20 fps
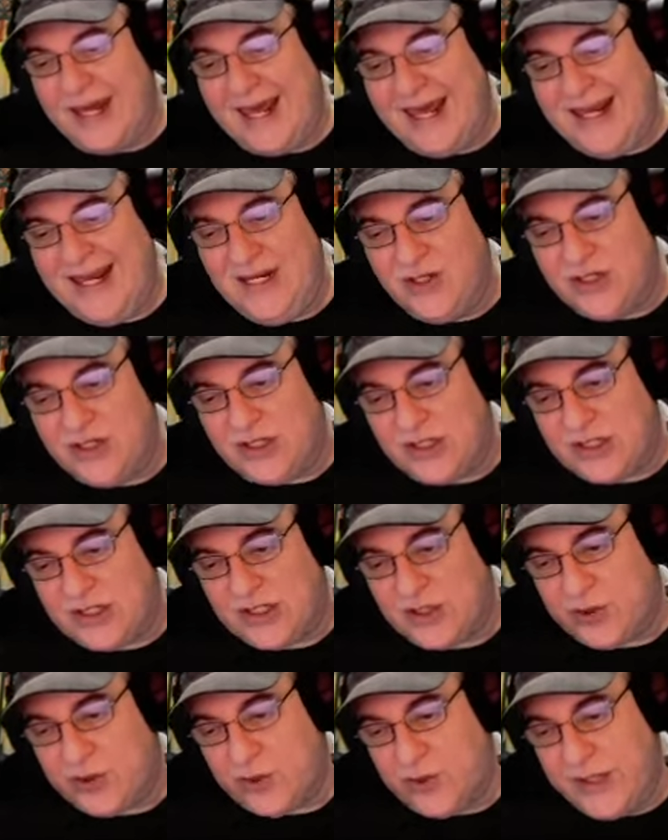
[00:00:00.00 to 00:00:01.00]

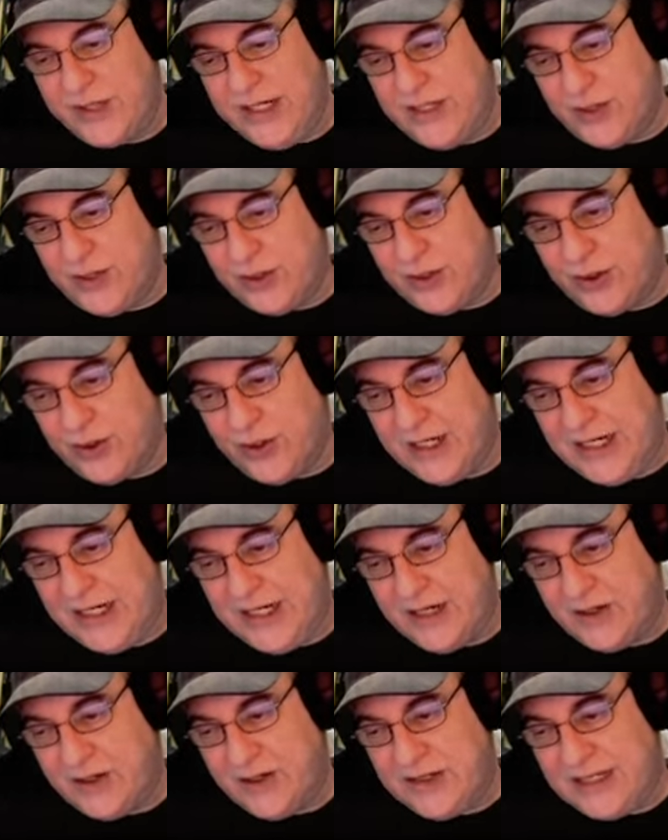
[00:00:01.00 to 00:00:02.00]
ages 3 to 30
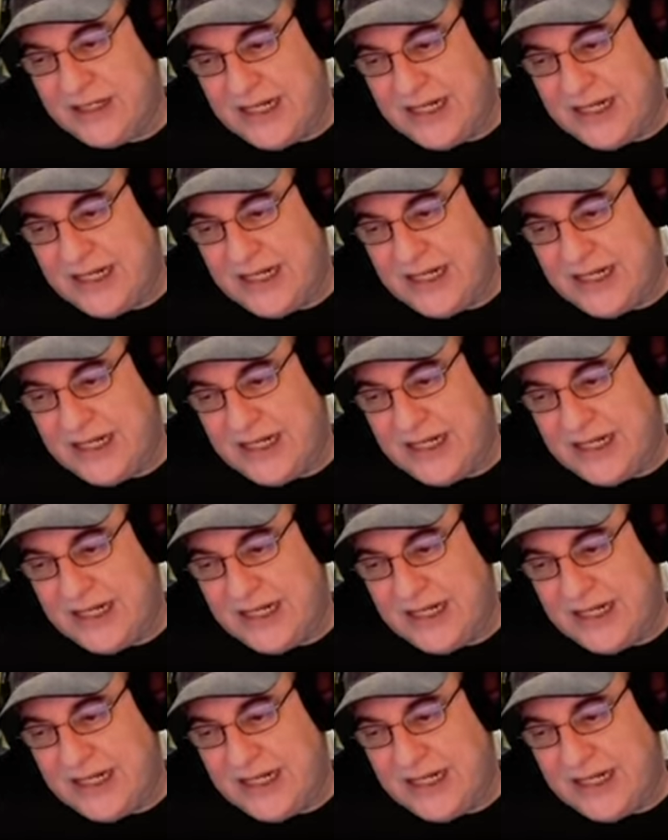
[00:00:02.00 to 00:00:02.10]
years